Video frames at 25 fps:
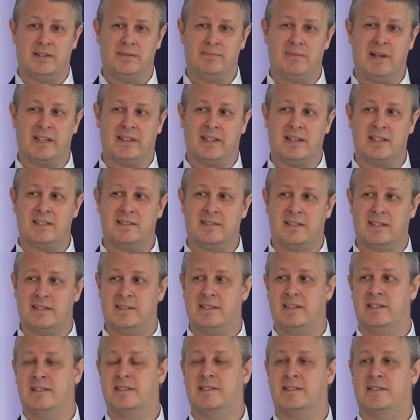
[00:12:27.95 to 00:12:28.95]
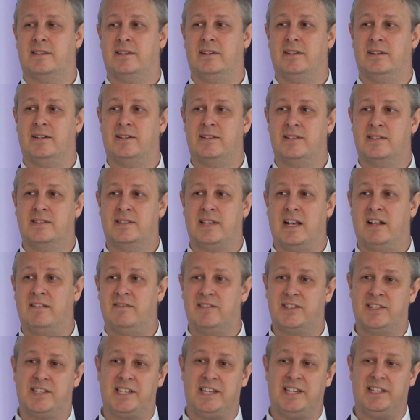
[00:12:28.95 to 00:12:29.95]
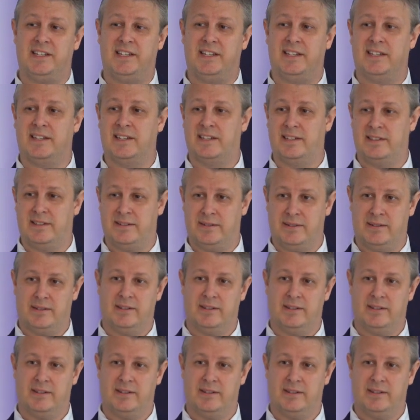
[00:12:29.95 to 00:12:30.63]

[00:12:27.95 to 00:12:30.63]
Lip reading: metastasis self-seeding